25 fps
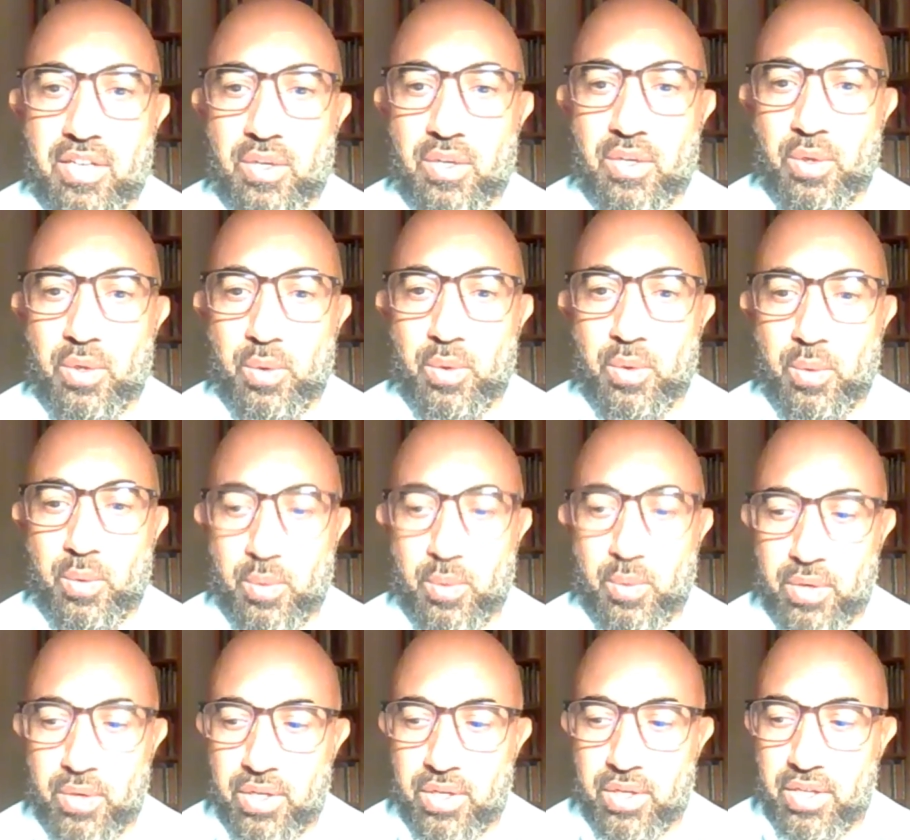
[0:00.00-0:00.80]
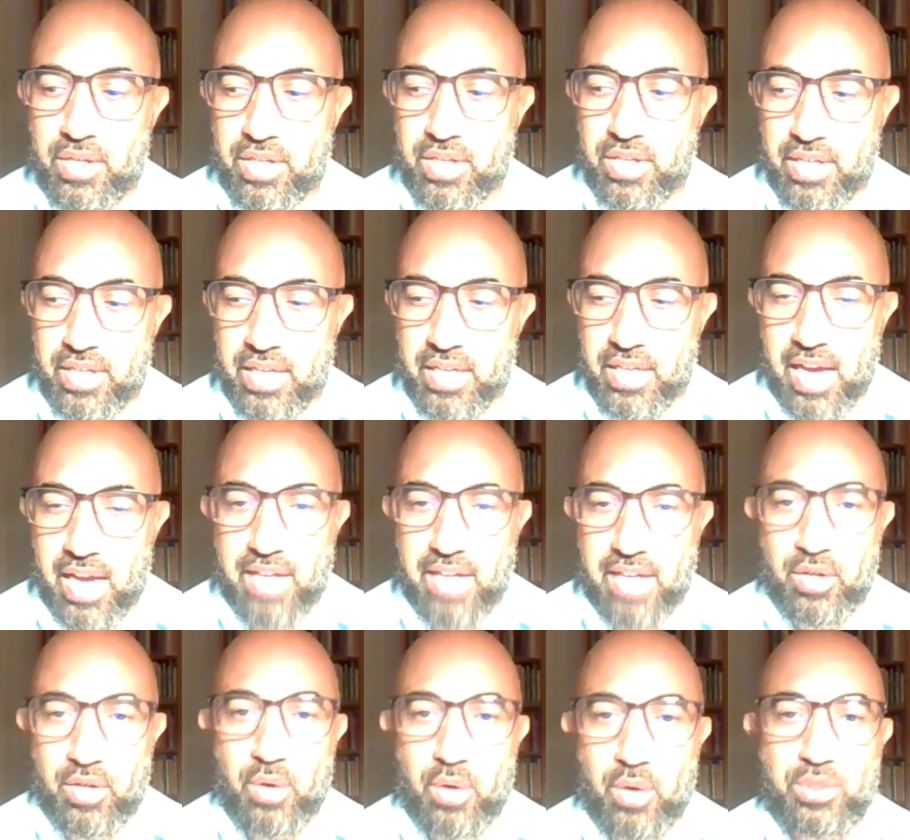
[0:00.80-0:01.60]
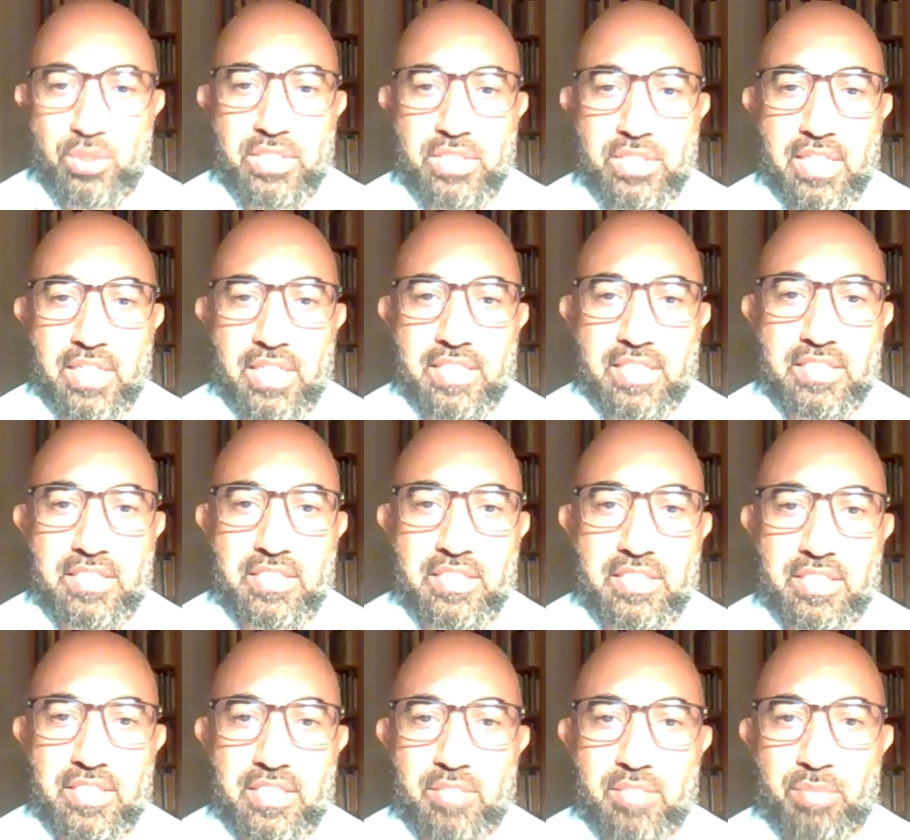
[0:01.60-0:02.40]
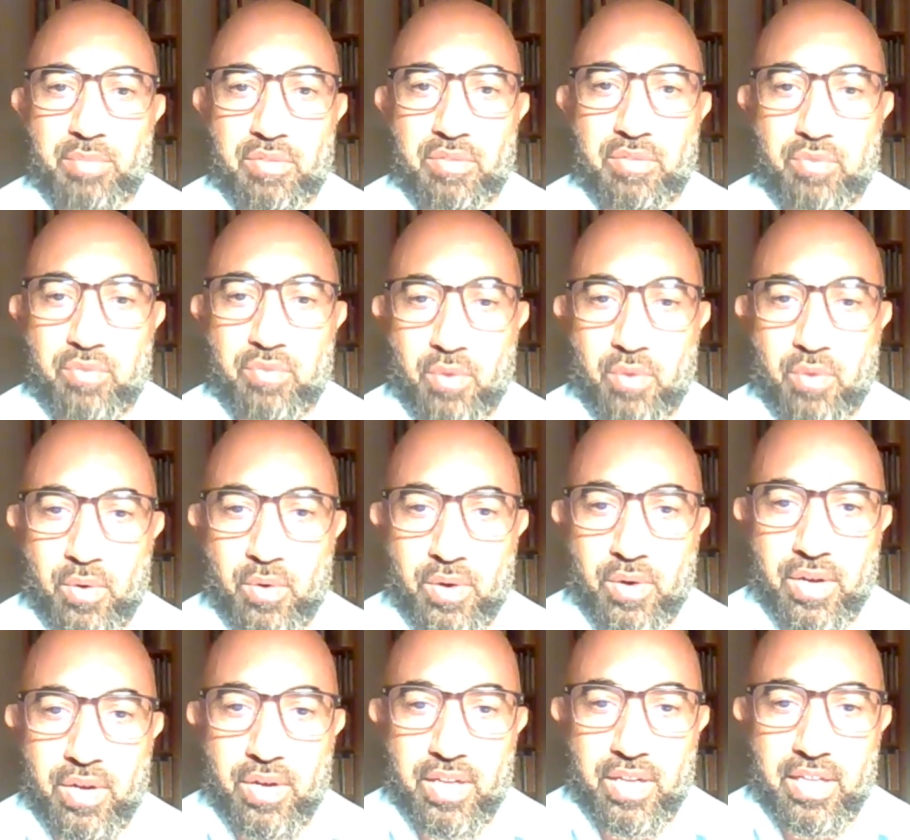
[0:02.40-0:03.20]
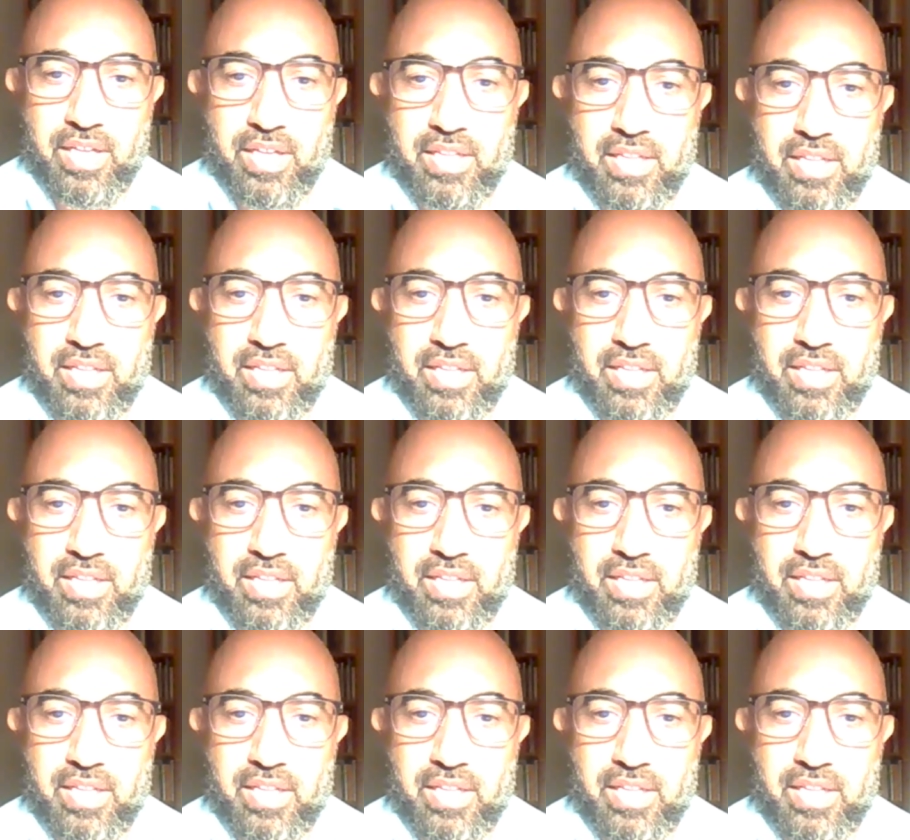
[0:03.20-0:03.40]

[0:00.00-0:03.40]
who I know since before.